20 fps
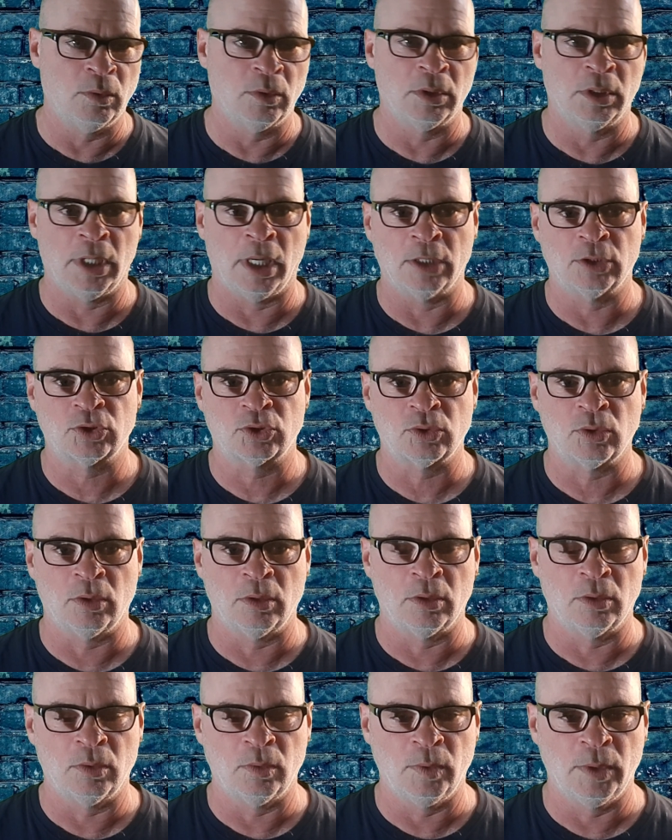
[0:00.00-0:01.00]
are not
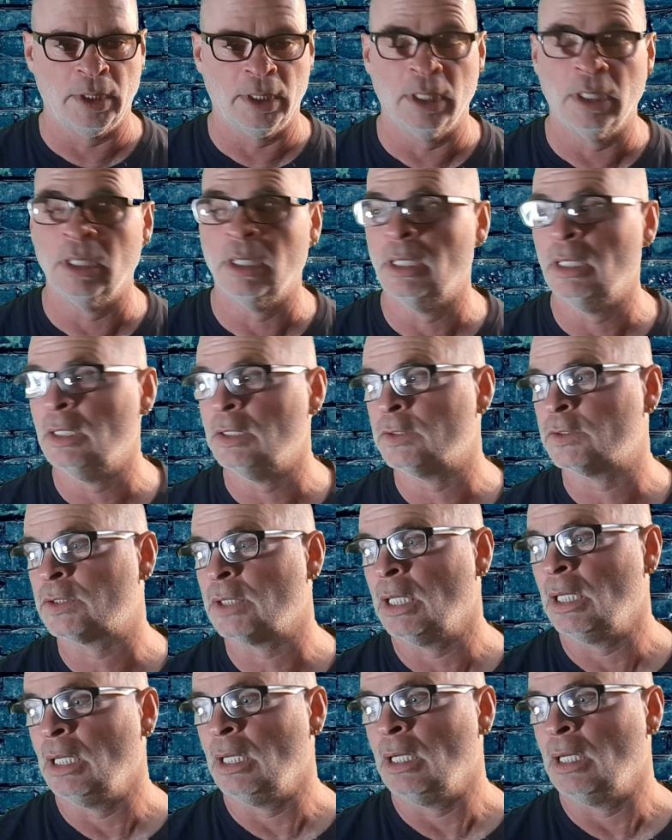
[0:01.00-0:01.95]
sure who he is,